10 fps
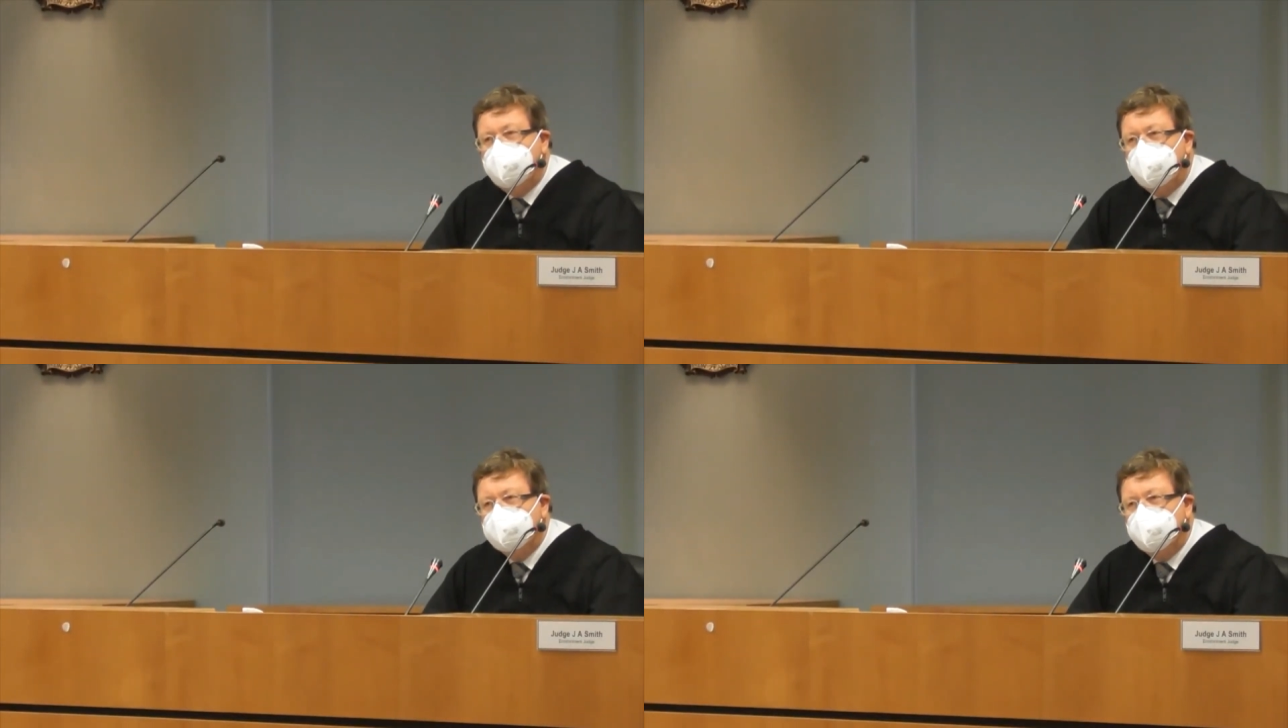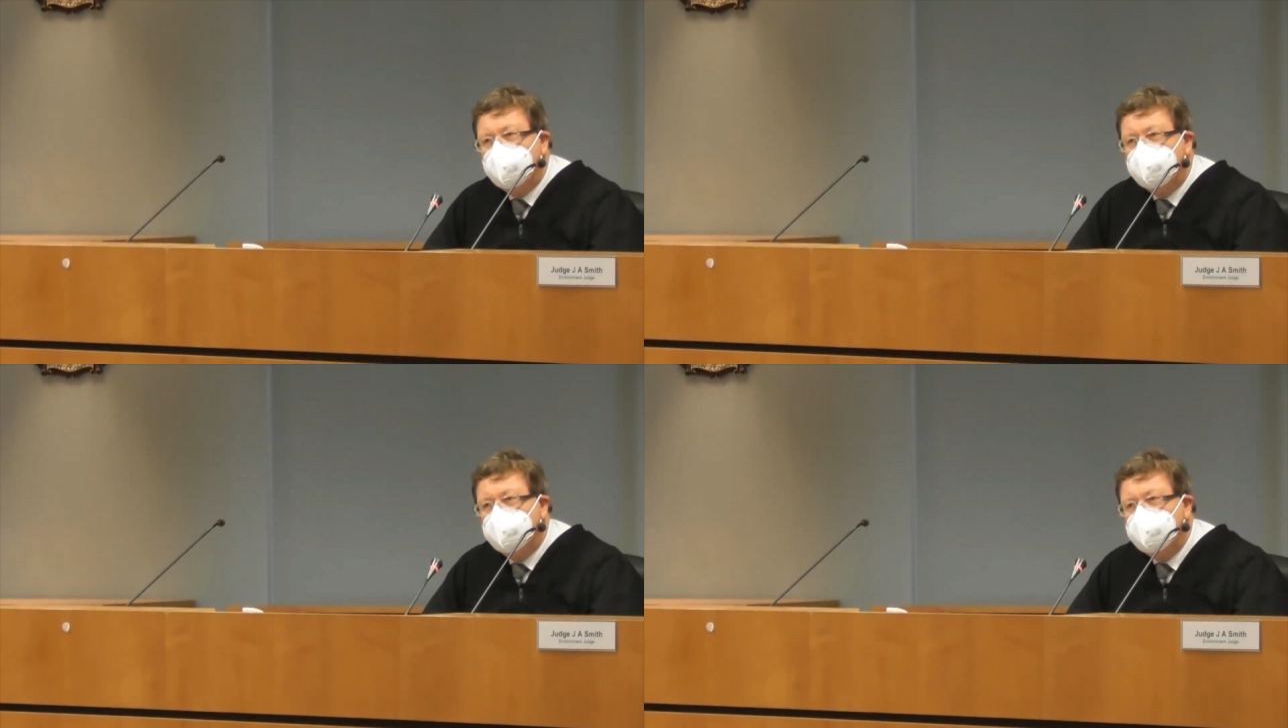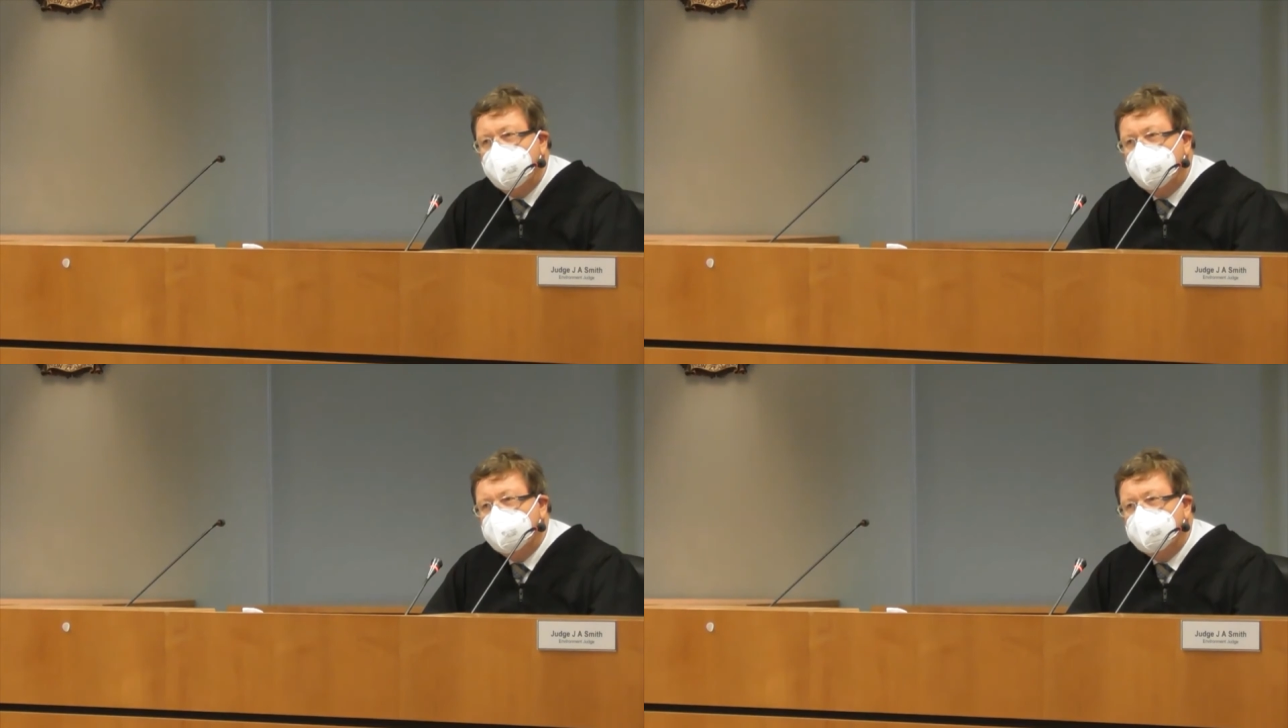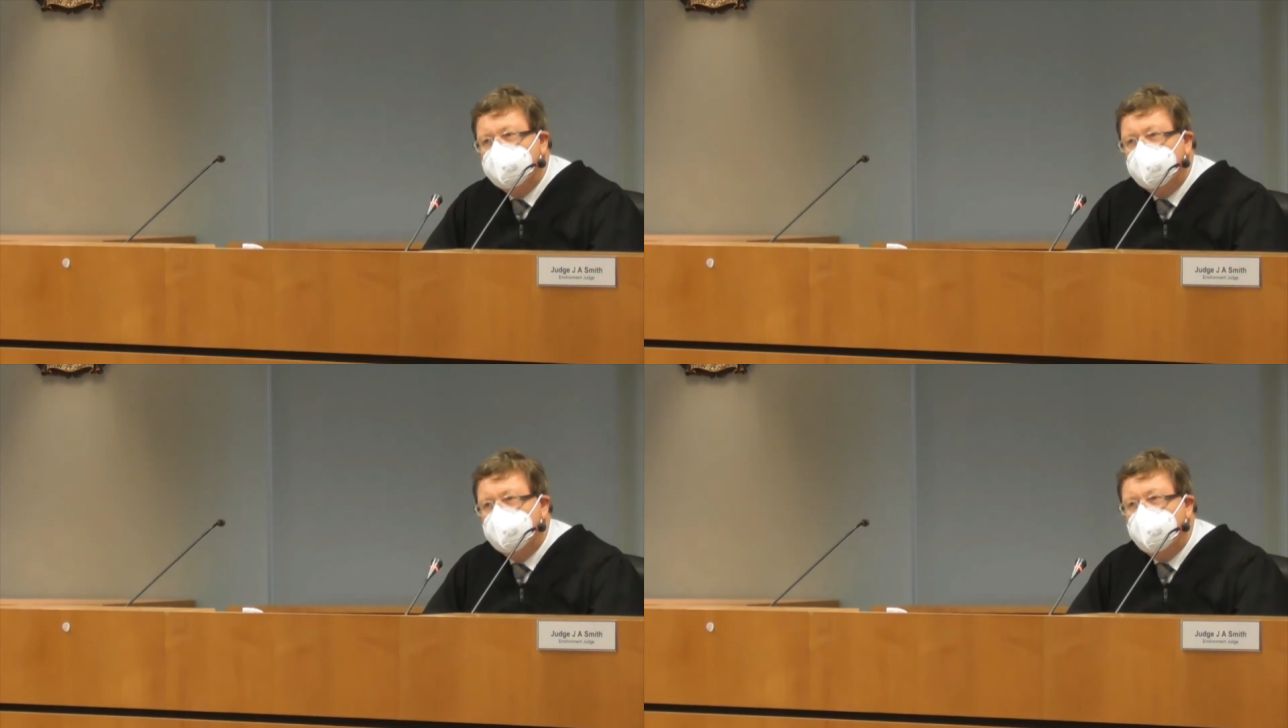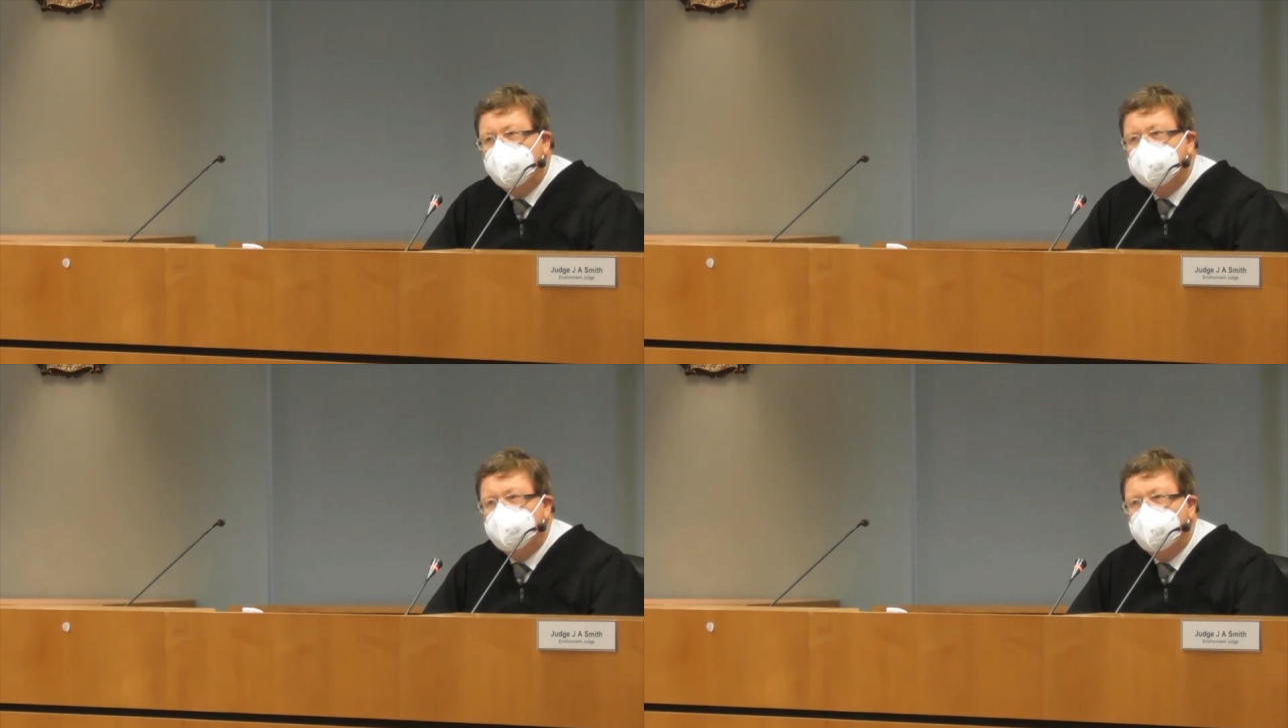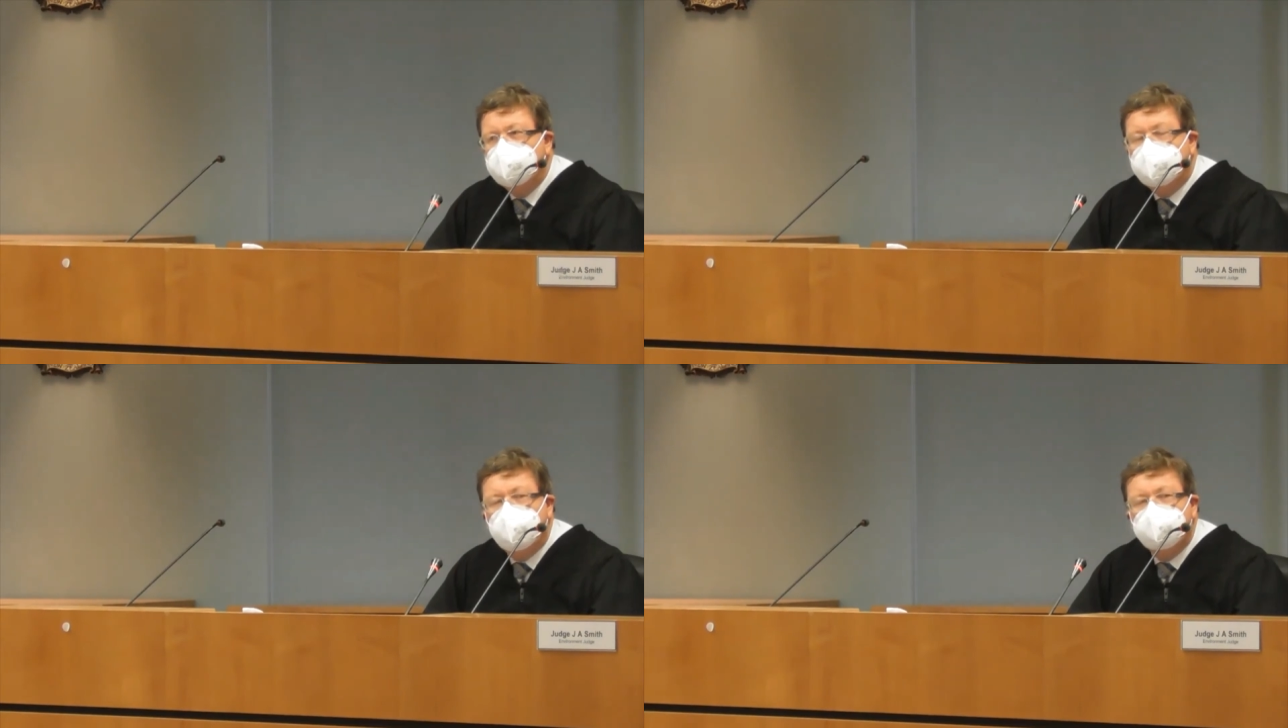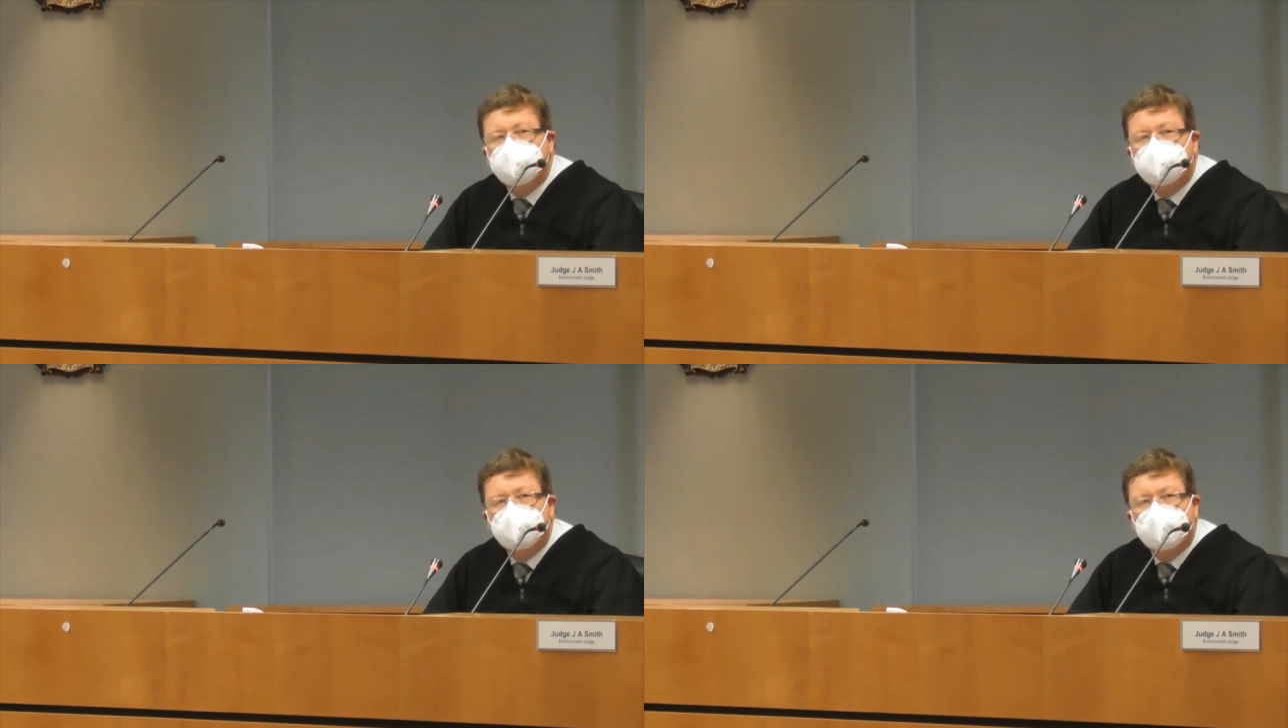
has multiple channels, which enables translation.